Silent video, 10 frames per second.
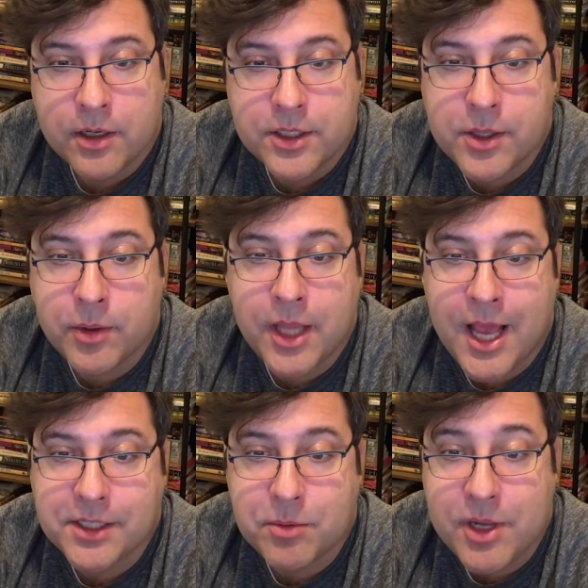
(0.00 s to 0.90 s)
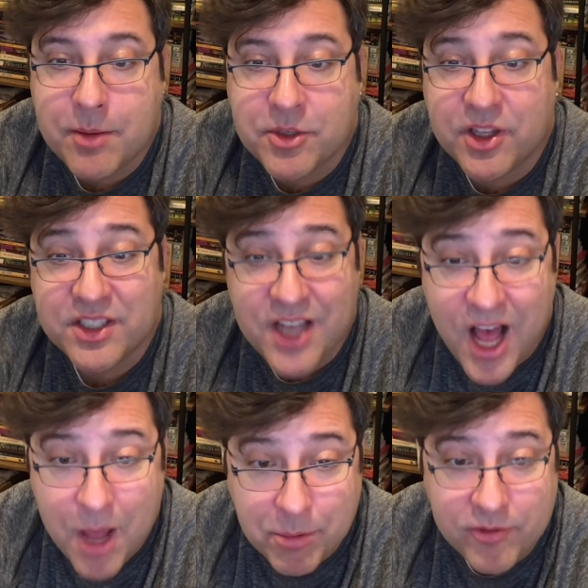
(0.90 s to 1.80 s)
So at last we came to the
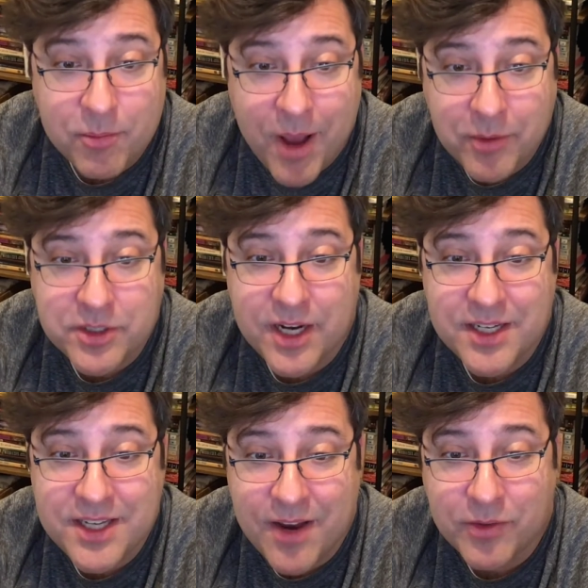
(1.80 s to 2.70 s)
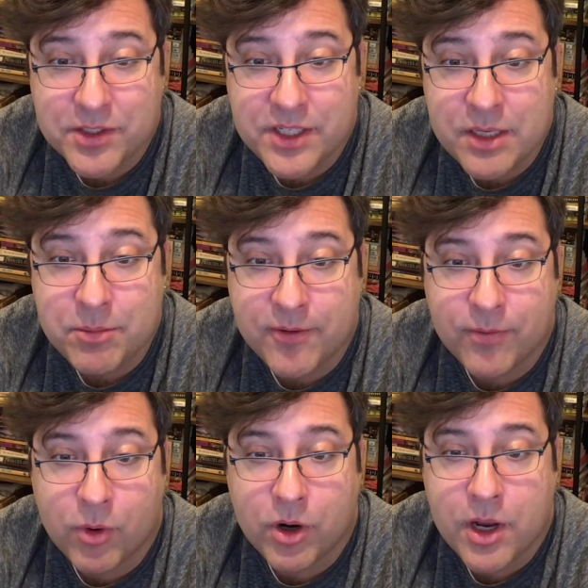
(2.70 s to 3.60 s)
top of a mountain I'd never seen
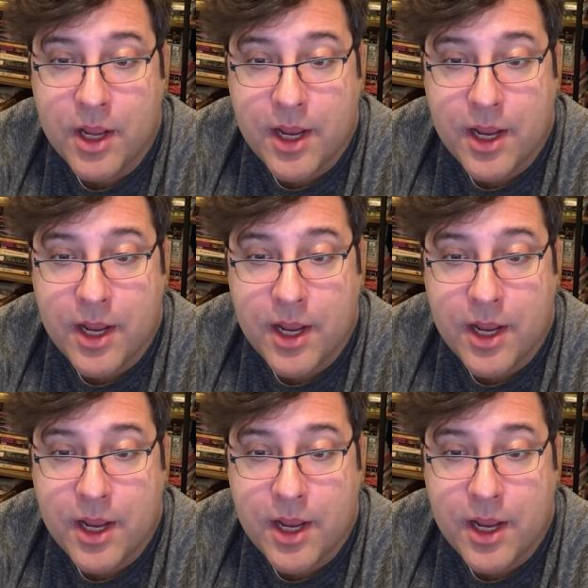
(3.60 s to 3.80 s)
before,